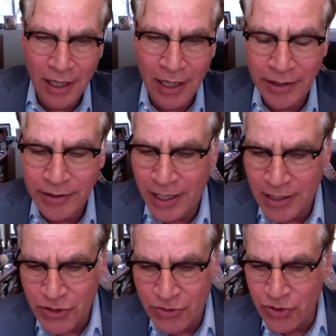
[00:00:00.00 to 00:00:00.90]
and the
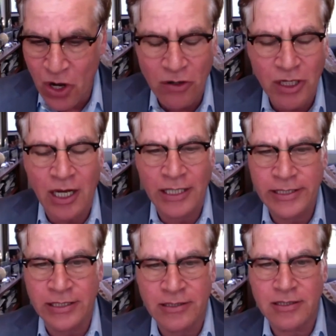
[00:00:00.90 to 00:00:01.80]
answer is no, I, I
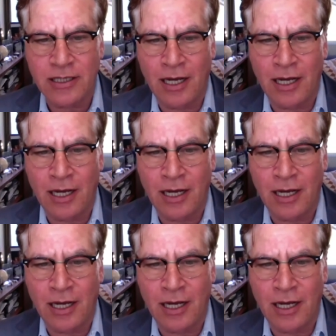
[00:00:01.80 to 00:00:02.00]
didn't.